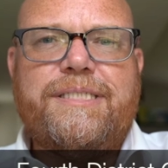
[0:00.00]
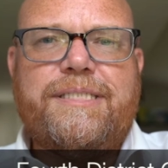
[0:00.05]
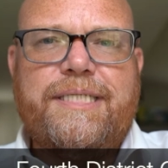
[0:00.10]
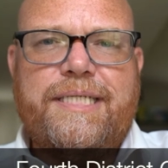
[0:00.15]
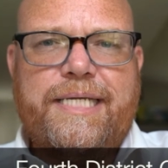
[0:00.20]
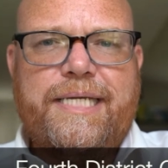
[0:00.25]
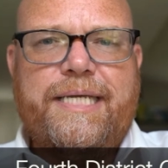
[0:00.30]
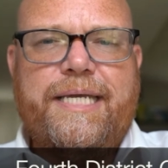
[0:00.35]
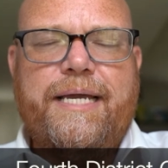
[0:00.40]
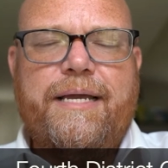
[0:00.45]

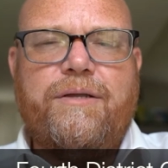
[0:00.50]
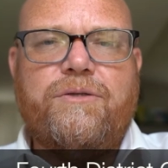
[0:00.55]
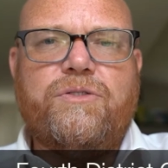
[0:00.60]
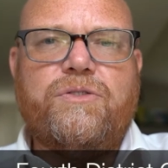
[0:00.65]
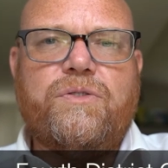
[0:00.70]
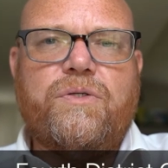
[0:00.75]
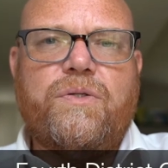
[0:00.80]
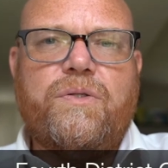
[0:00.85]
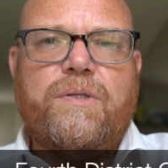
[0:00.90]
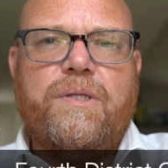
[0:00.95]
City
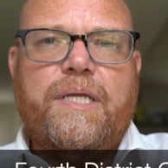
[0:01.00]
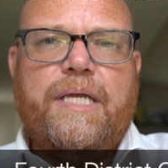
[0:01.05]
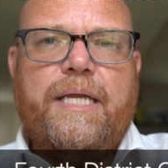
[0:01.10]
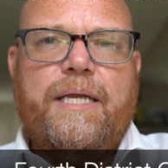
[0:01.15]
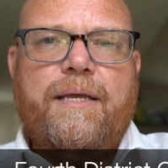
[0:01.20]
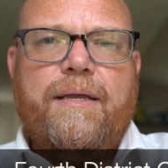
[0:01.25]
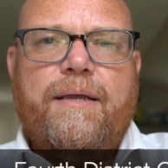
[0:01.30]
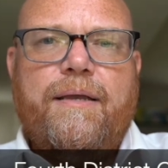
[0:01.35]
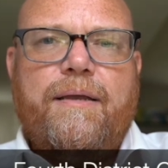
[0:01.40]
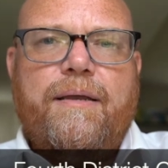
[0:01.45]
Council.
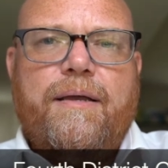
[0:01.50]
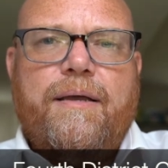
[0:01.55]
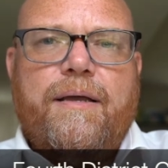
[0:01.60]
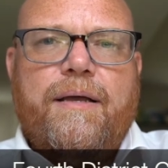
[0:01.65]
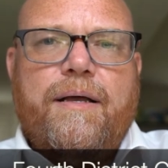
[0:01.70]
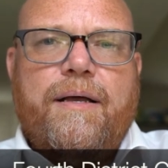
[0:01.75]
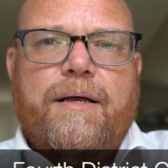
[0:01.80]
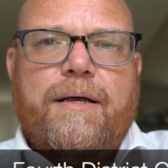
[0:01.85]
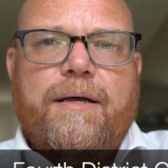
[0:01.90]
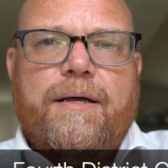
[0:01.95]

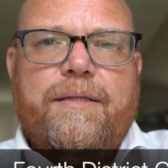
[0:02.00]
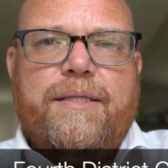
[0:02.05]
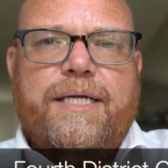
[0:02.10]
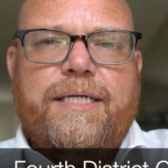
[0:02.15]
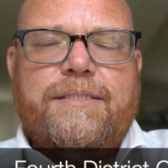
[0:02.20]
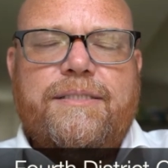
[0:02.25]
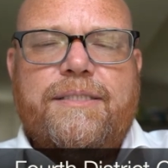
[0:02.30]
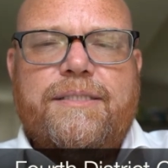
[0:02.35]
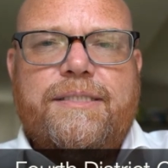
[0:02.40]
That's the